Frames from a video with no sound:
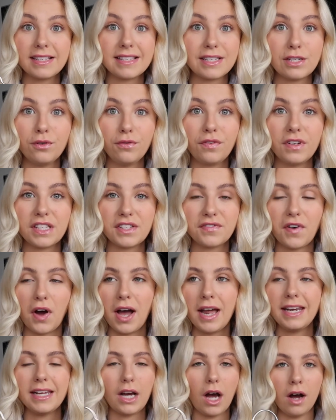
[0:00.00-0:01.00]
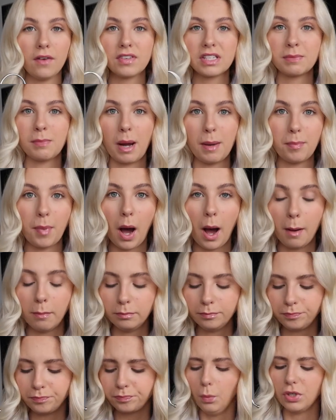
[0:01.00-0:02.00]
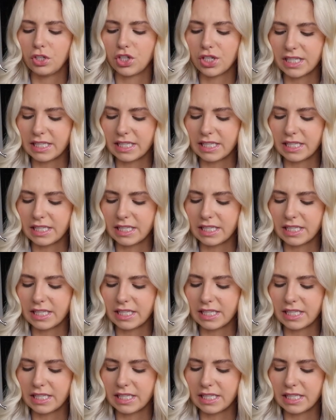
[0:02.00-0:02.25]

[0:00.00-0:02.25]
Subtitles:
It still fits fine. It covers my bum, which